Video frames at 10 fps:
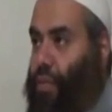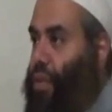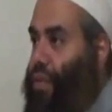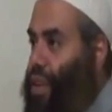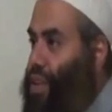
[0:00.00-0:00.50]

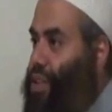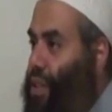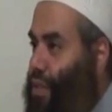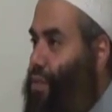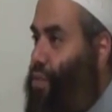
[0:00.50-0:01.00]

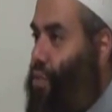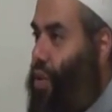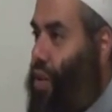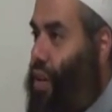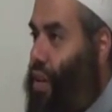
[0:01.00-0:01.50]
purification of the
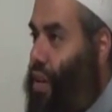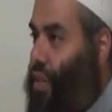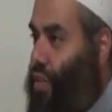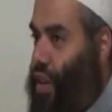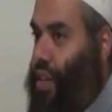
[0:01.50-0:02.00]
soul.
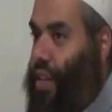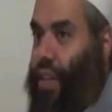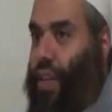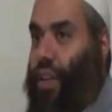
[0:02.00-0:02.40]
Right?